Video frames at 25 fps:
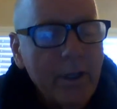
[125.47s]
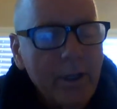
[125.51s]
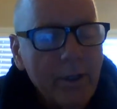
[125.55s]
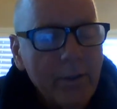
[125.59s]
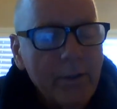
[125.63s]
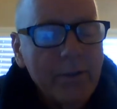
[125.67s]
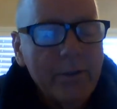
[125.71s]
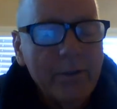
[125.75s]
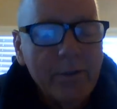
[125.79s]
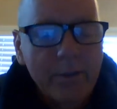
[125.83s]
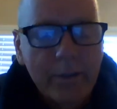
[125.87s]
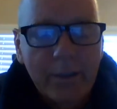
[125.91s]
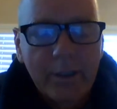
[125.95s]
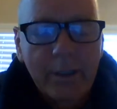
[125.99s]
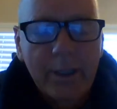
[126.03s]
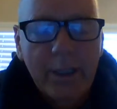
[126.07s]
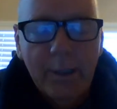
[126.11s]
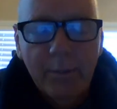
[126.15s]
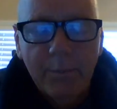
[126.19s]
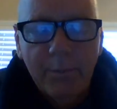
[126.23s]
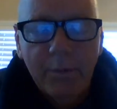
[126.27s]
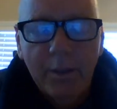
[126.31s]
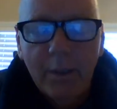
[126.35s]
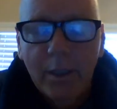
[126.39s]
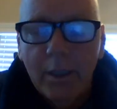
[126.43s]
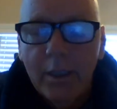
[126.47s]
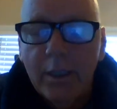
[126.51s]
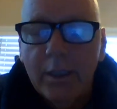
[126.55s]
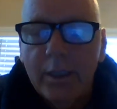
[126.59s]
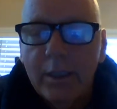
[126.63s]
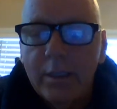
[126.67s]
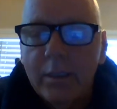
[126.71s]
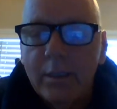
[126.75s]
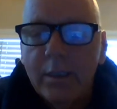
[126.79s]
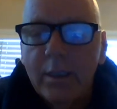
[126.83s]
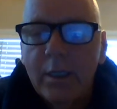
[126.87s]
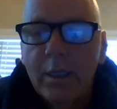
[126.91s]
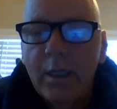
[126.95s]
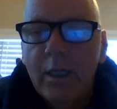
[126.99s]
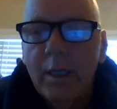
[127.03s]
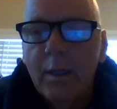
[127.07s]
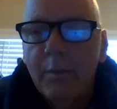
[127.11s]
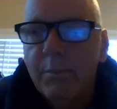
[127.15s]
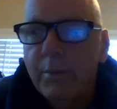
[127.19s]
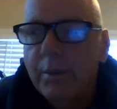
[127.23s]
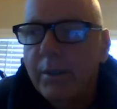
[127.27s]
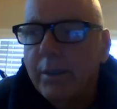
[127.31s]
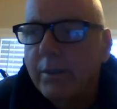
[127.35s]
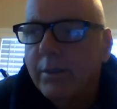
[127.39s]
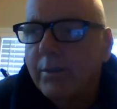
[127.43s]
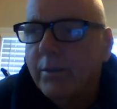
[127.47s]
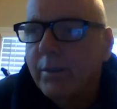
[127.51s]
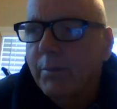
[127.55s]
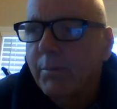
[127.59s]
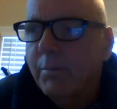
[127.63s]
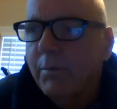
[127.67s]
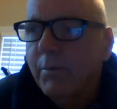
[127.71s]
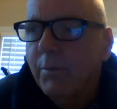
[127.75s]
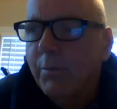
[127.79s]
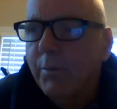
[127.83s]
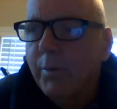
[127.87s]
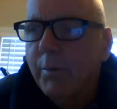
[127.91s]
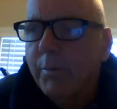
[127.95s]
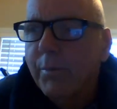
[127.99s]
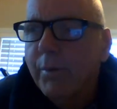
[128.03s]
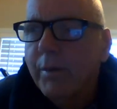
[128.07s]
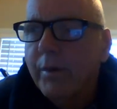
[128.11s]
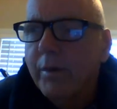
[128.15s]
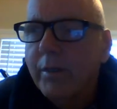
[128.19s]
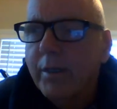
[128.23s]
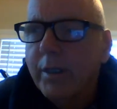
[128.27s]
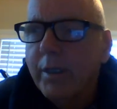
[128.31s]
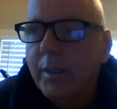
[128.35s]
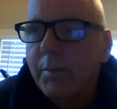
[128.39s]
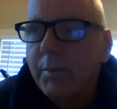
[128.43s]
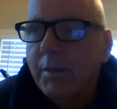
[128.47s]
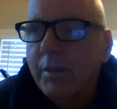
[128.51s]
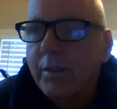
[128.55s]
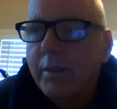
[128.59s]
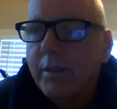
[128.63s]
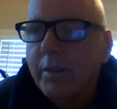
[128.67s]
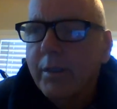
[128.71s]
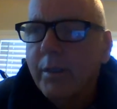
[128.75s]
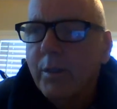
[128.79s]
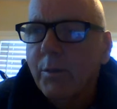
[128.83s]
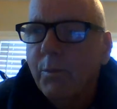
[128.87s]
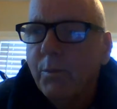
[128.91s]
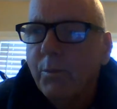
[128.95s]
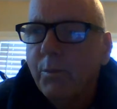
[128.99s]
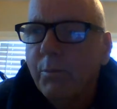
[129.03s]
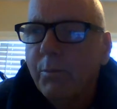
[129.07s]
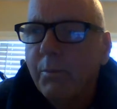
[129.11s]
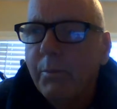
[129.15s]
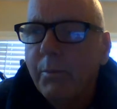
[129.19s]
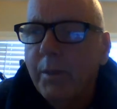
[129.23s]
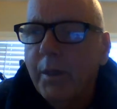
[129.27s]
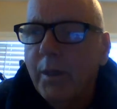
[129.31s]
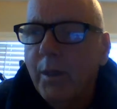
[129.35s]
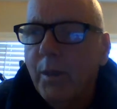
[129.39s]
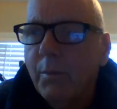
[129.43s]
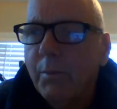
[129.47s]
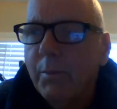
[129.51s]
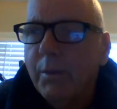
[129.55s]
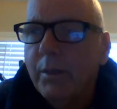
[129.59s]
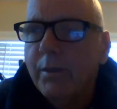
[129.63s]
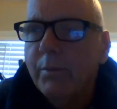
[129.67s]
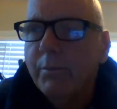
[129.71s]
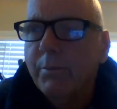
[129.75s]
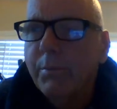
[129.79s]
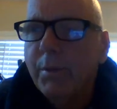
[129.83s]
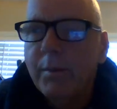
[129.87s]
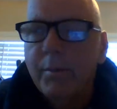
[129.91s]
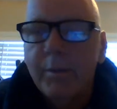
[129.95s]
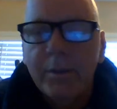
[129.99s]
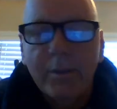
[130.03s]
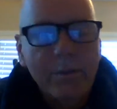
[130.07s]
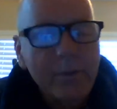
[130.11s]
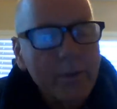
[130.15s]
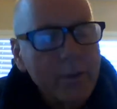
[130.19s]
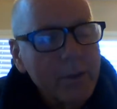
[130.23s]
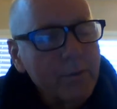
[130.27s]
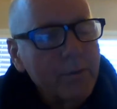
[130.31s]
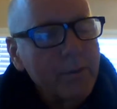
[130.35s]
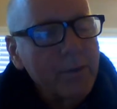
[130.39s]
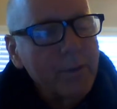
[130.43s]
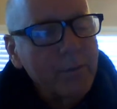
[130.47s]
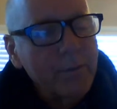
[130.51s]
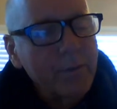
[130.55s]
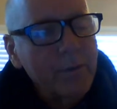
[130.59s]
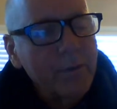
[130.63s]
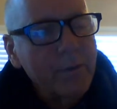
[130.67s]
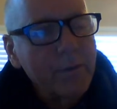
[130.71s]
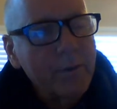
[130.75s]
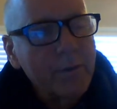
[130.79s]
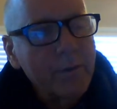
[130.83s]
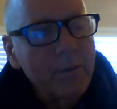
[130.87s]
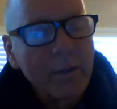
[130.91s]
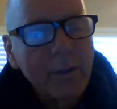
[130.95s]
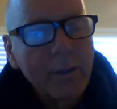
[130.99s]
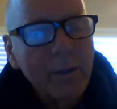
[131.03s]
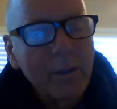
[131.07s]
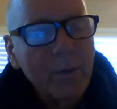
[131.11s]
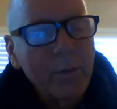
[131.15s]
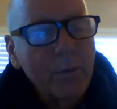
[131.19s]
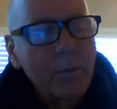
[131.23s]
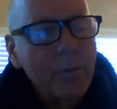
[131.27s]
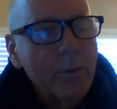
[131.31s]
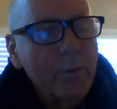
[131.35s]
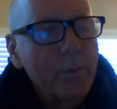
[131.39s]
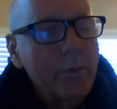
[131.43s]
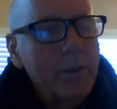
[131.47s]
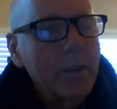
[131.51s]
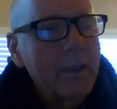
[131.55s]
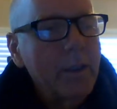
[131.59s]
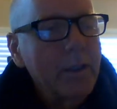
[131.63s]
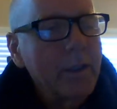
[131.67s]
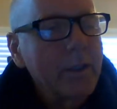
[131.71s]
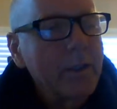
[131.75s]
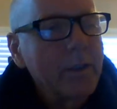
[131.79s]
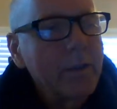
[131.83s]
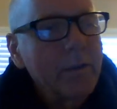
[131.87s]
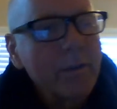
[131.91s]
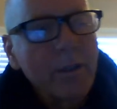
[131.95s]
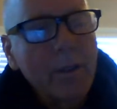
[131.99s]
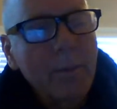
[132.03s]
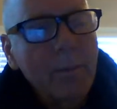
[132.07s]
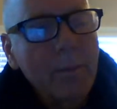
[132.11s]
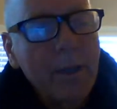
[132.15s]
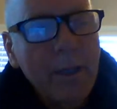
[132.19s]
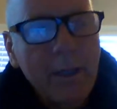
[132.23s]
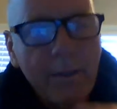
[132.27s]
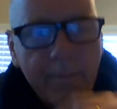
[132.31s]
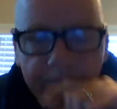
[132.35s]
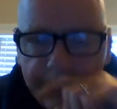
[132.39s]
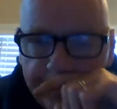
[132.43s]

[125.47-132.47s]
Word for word: All this is going to come to light, but some of them are barking about that they're, you know, been public servants for, you know, so many years and they're making